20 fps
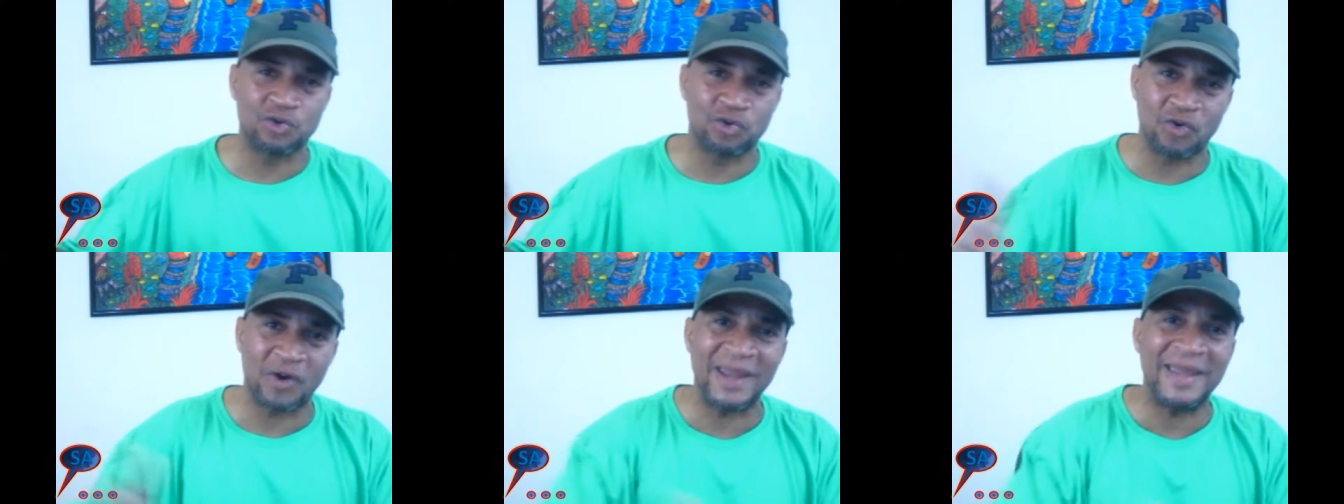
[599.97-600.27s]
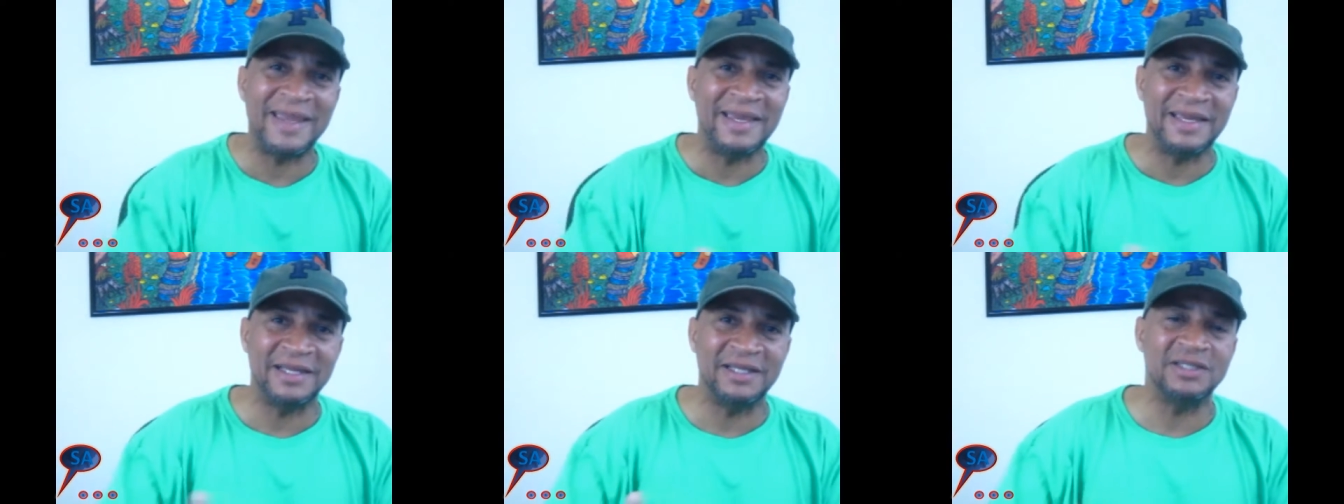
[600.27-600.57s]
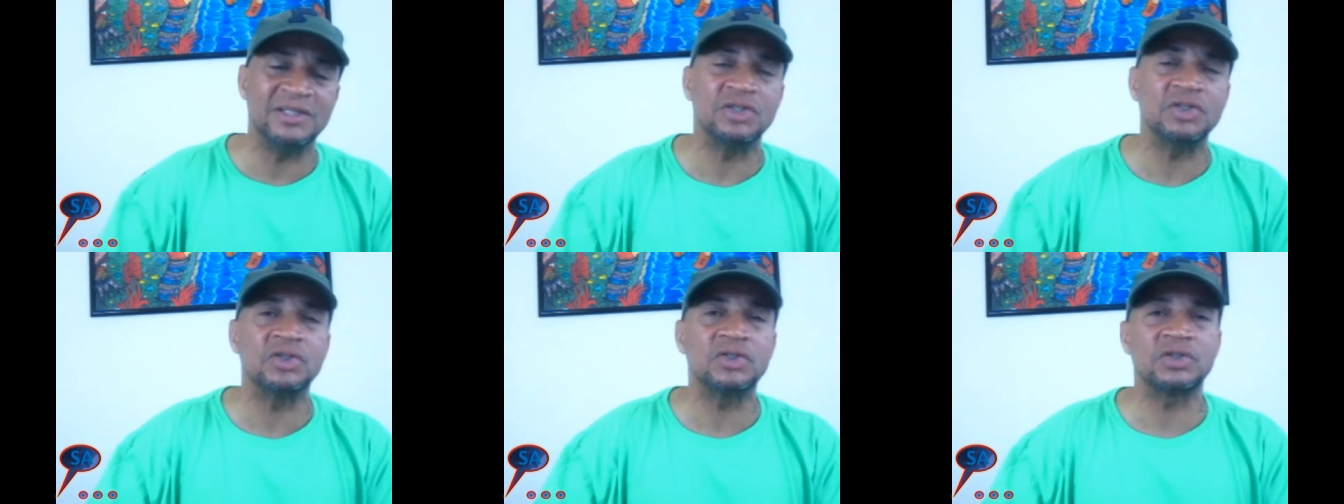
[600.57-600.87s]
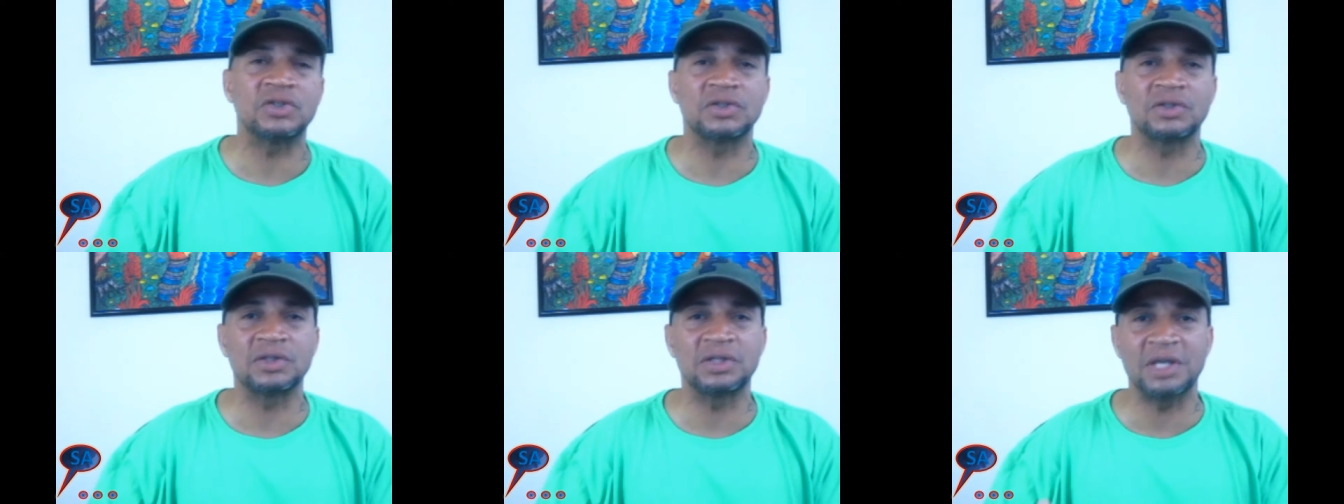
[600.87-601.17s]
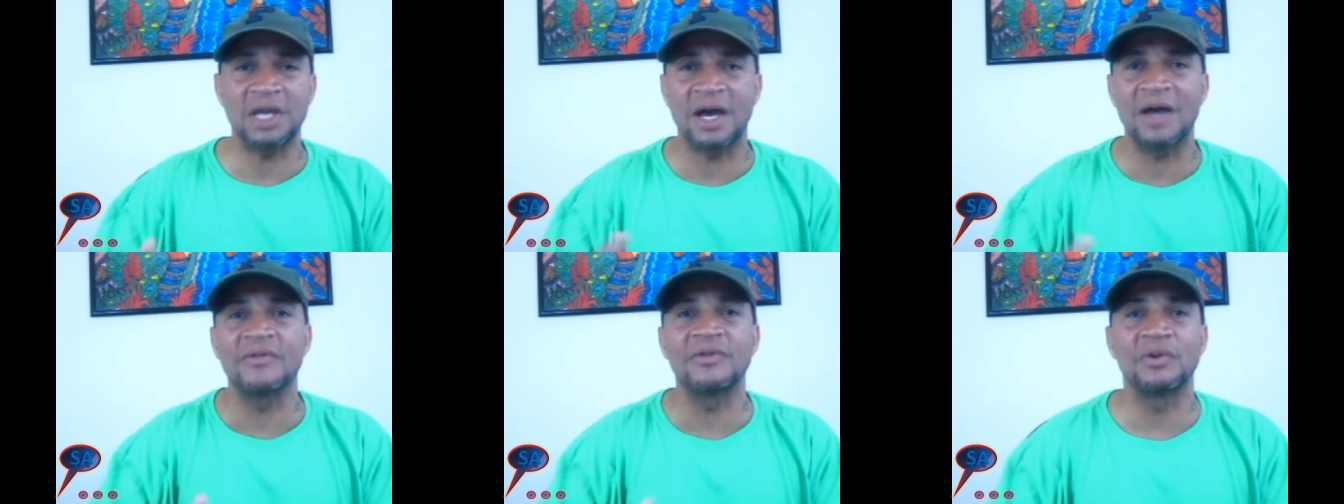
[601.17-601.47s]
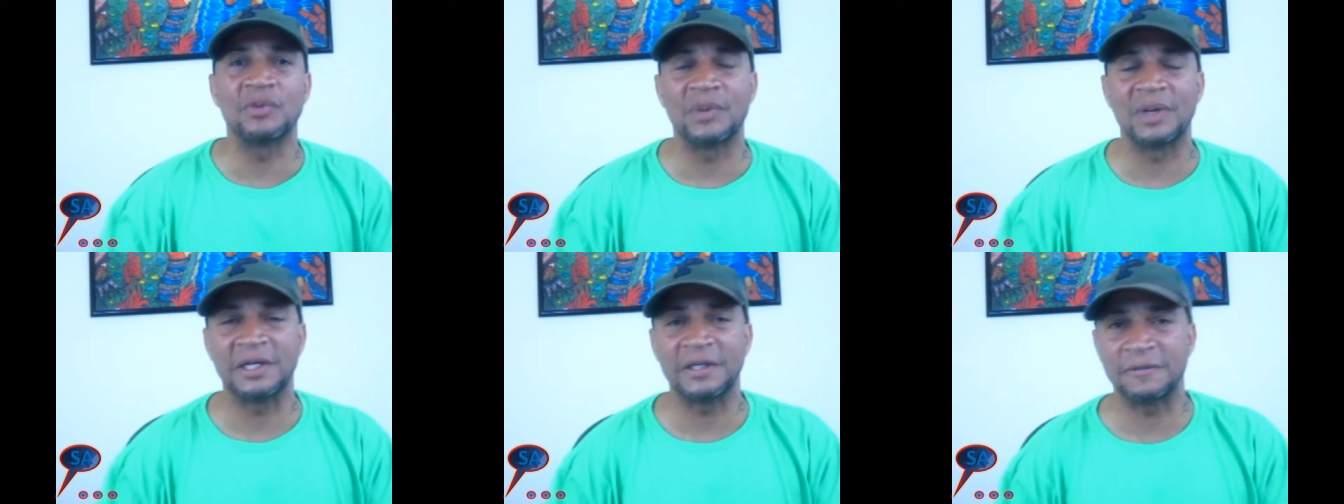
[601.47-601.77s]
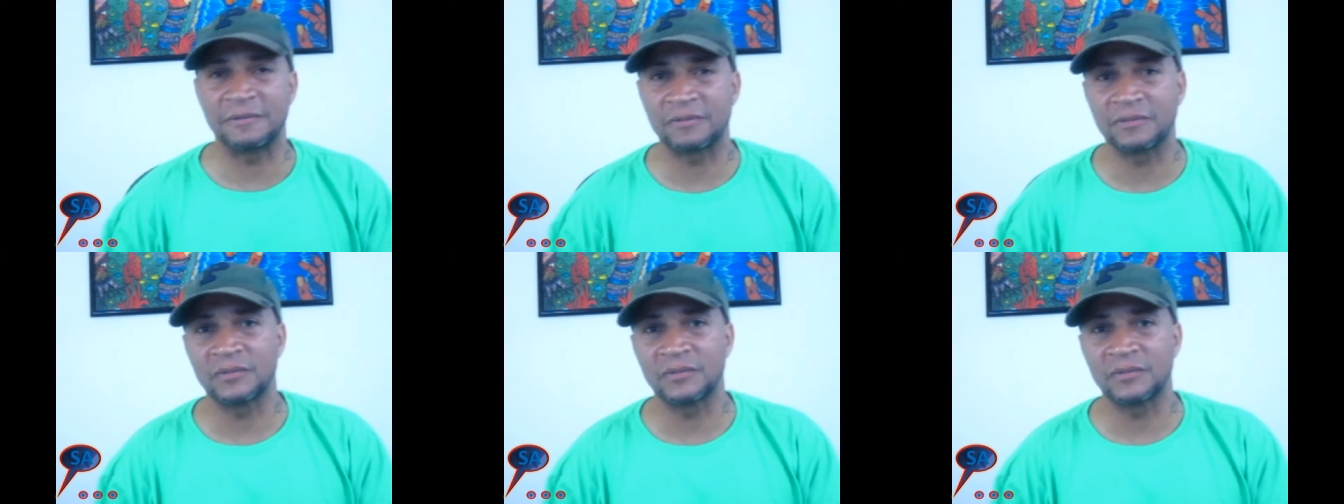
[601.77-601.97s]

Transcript: drains the other one,